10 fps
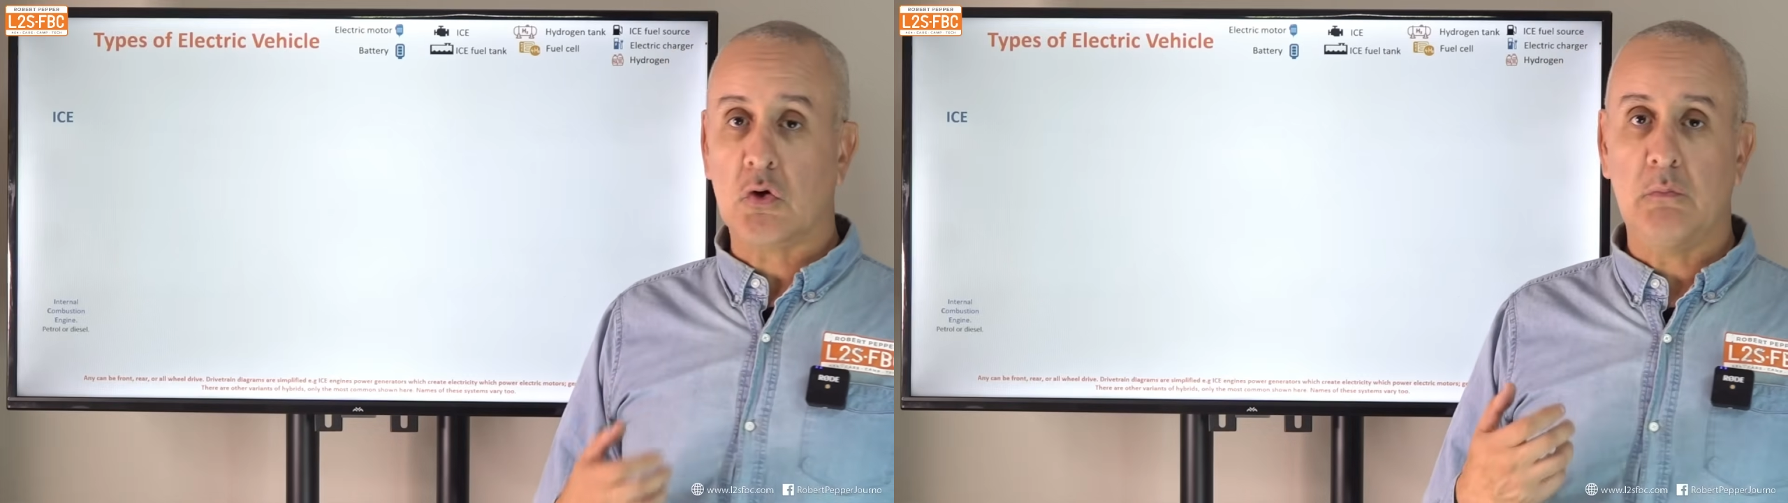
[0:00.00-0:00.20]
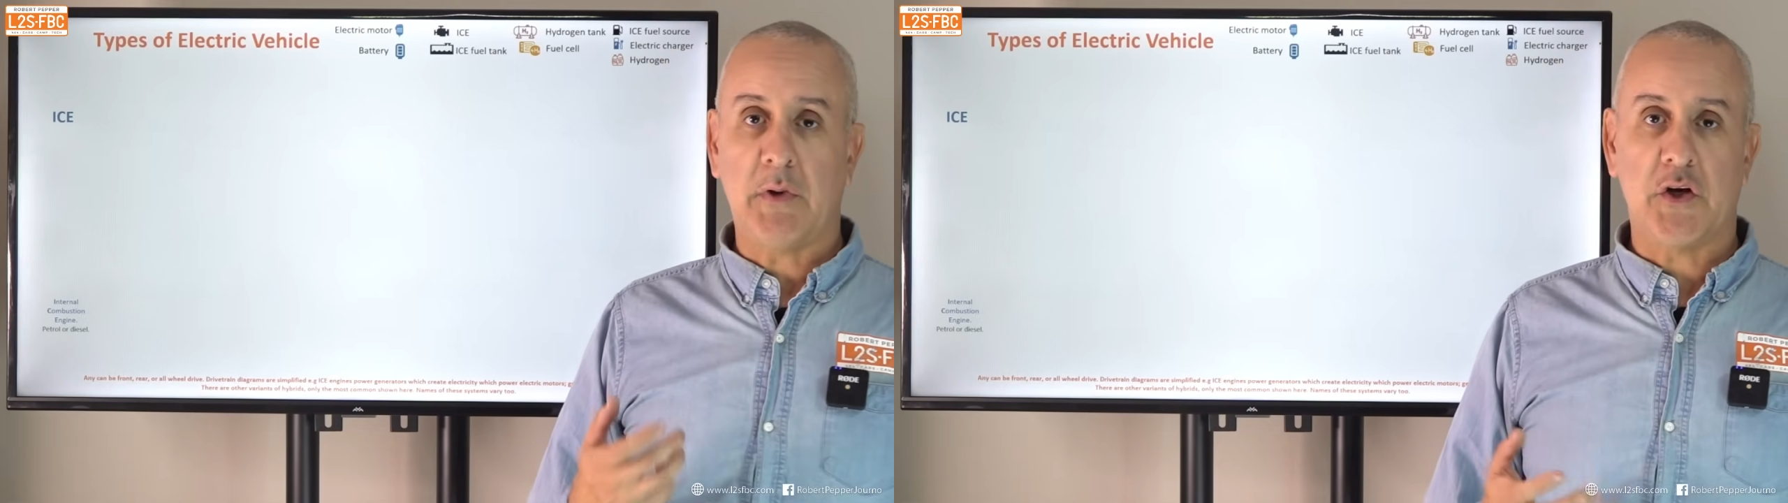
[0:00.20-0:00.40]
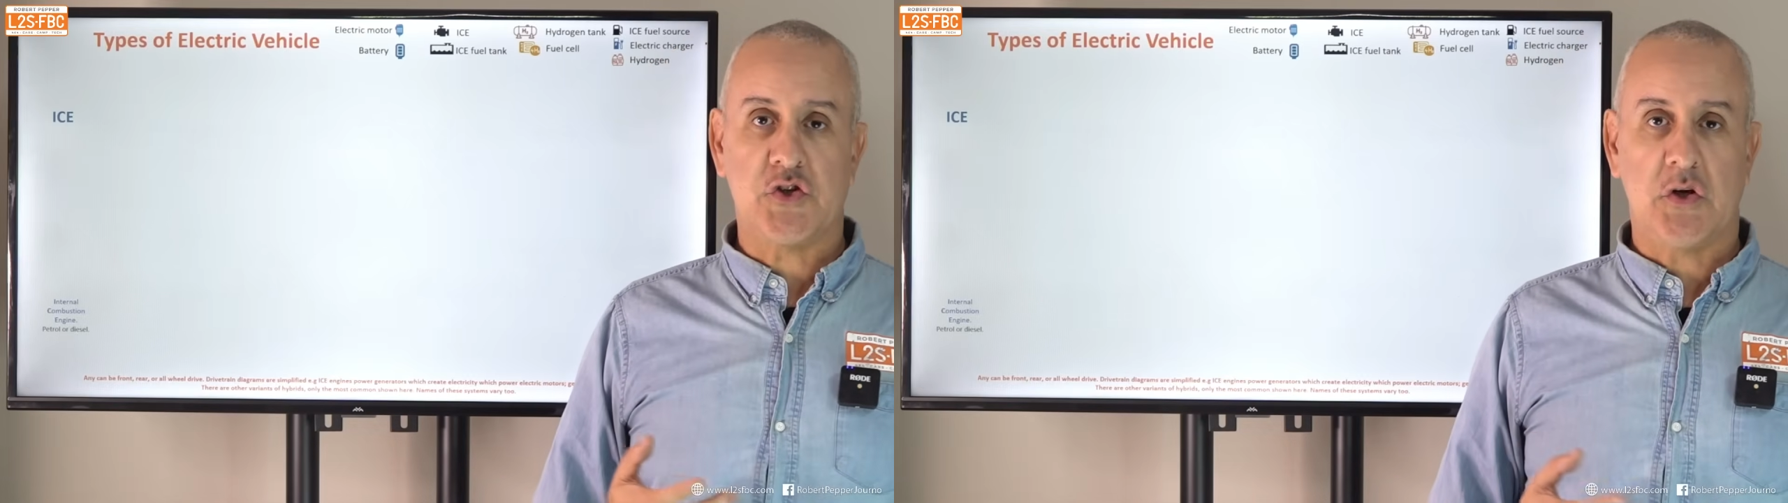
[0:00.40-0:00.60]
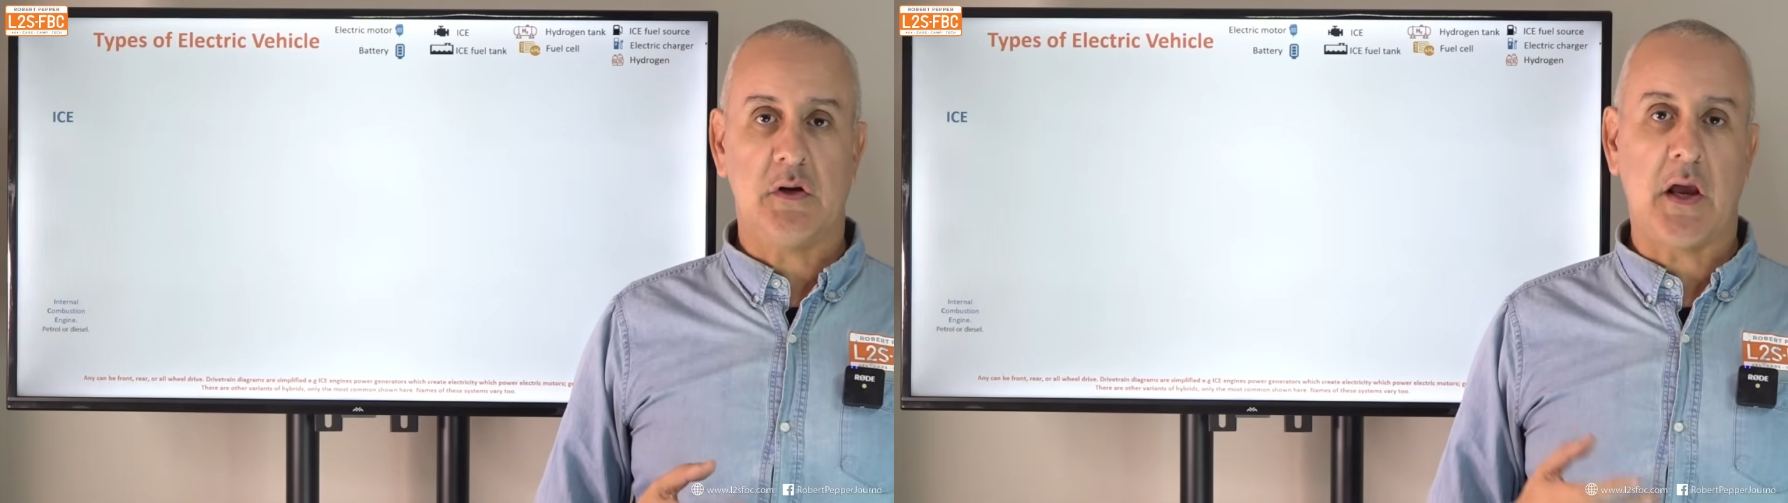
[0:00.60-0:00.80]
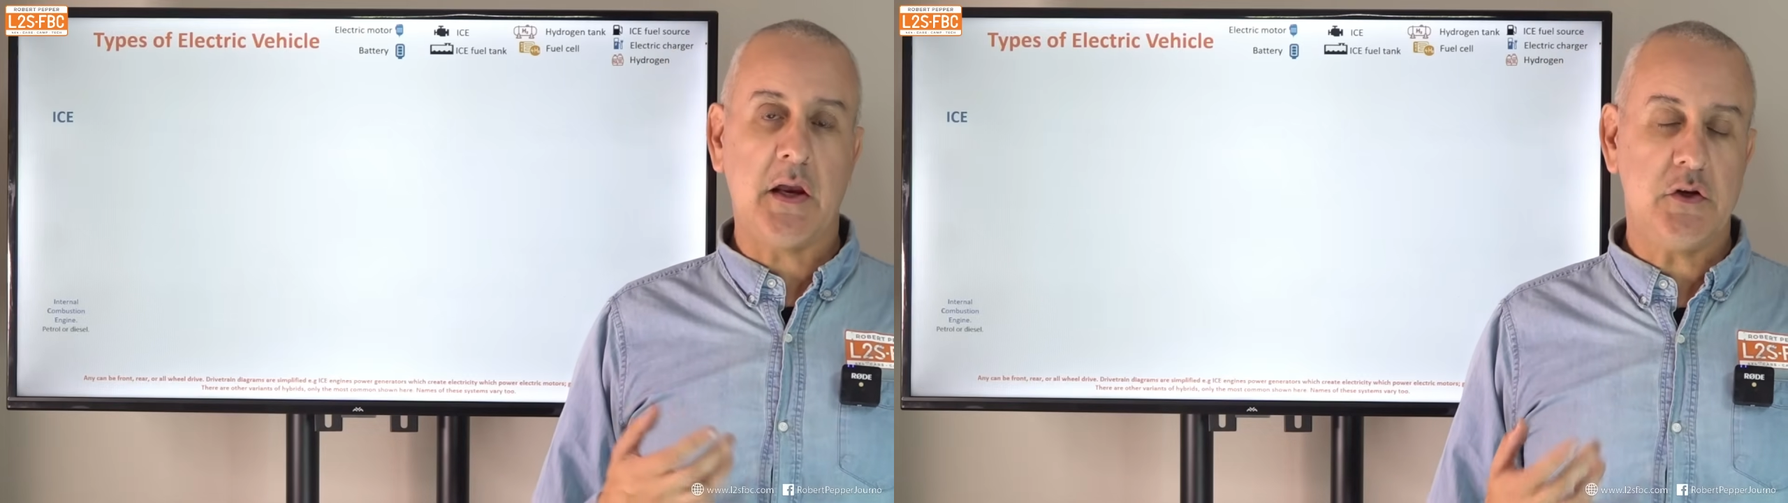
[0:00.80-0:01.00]

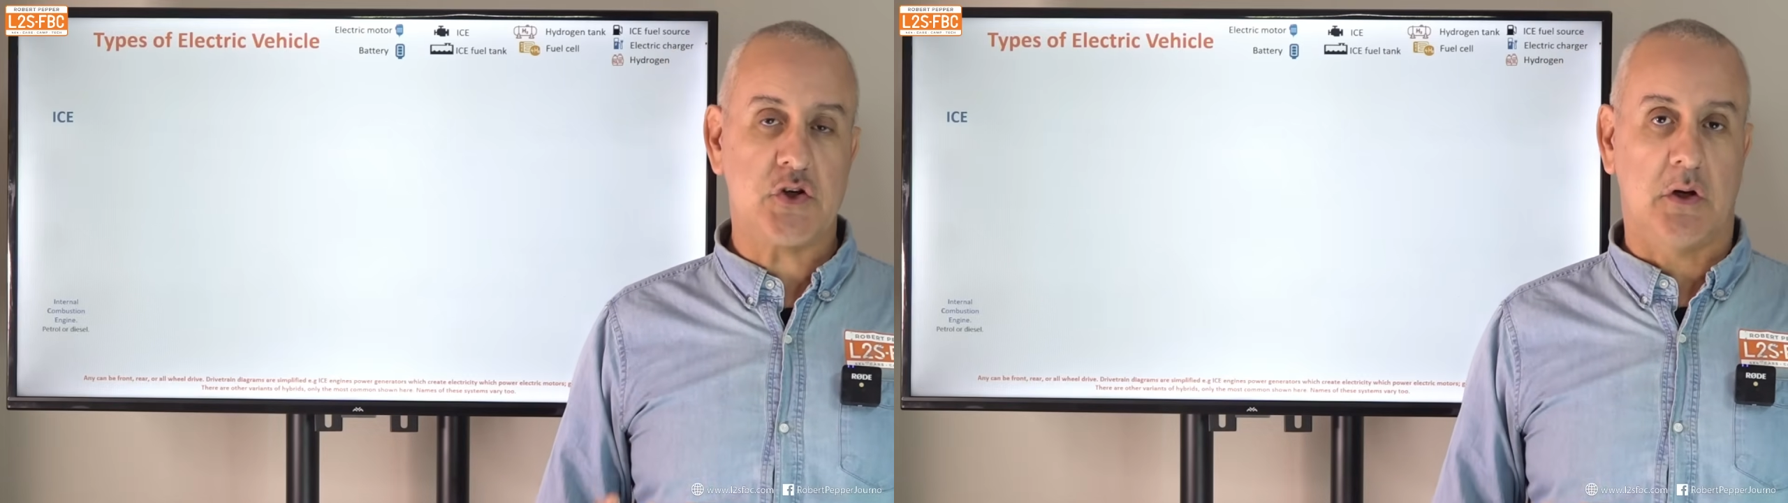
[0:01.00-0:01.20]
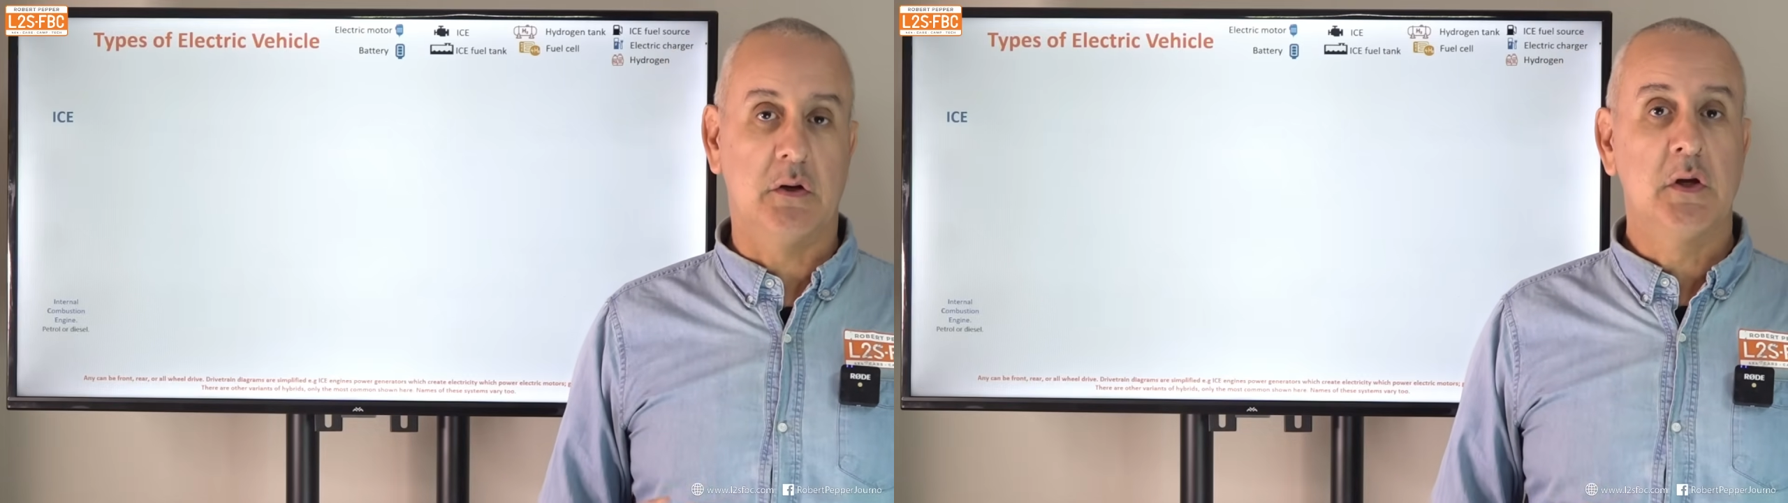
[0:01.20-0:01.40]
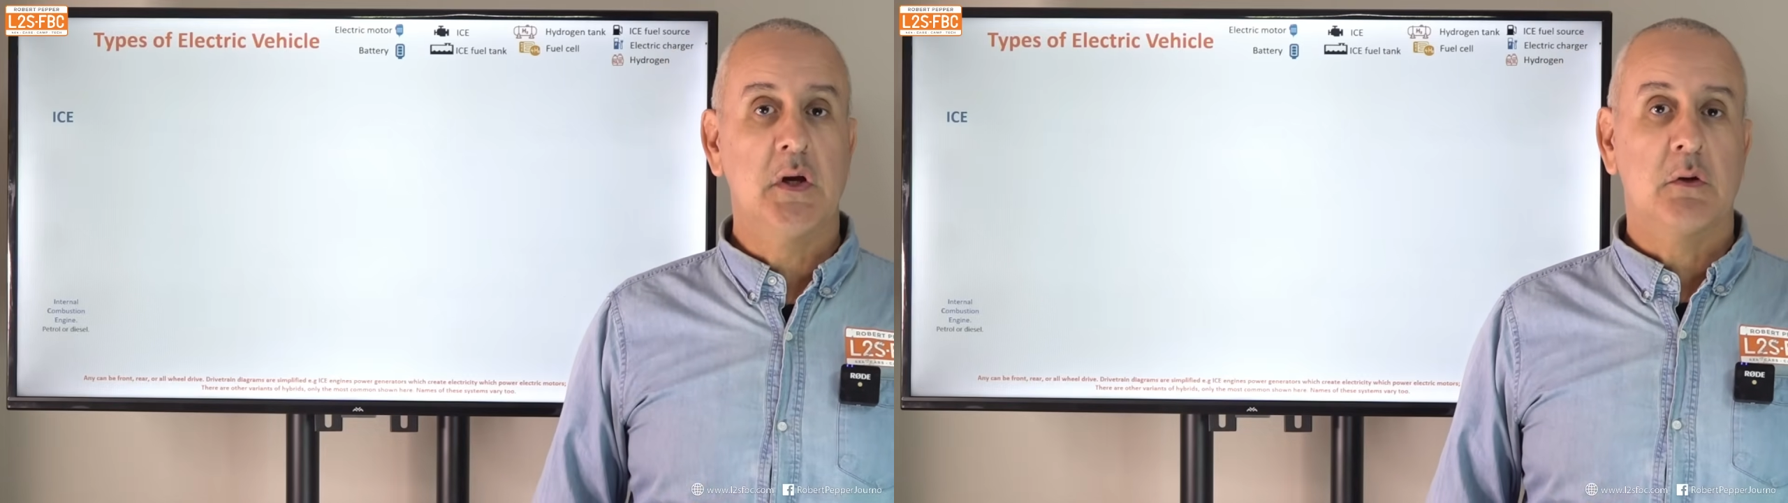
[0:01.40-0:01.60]
combustion engine,